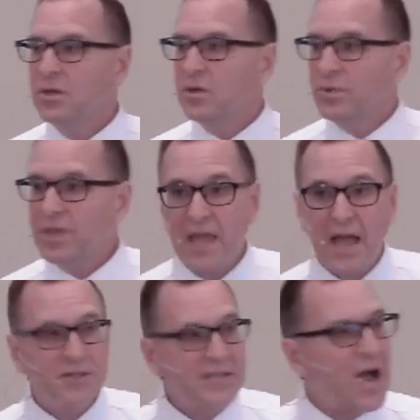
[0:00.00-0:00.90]
When they
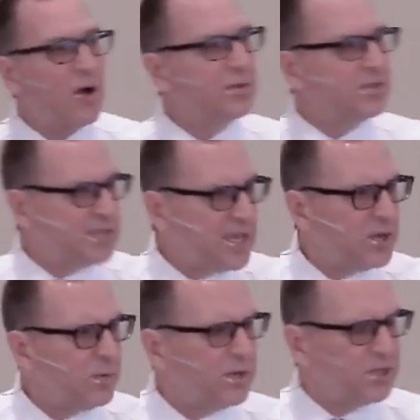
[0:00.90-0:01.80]
act out, you say,
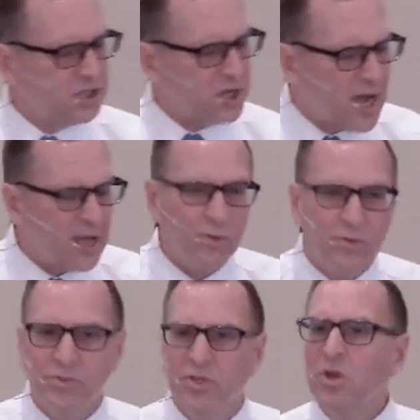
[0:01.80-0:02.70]
You are a
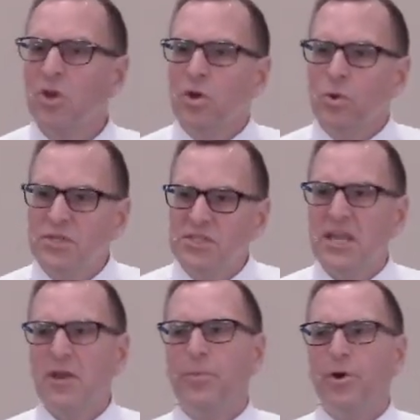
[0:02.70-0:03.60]
child who is
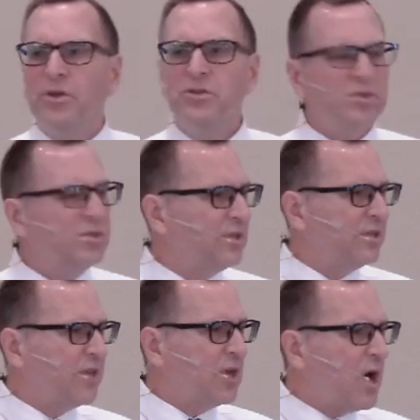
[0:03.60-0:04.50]
set apart unto the
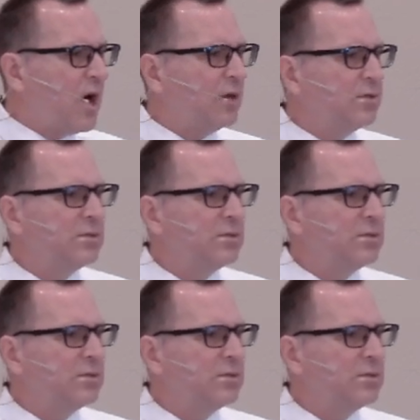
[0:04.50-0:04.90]
living God.